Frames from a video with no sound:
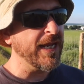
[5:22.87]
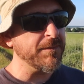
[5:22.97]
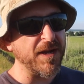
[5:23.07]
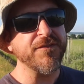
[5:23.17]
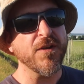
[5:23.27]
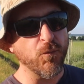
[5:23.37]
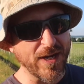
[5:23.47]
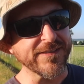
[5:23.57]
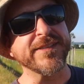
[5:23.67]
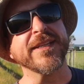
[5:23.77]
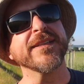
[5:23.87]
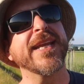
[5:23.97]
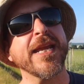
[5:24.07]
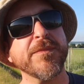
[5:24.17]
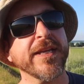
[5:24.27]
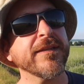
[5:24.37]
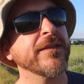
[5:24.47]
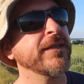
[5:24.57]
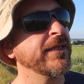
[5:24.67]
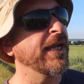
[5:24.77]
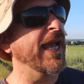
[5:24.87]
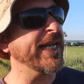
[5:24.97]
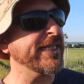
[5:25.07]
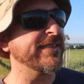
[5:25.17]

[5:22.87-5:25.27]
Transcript: And my friend Winston came in and he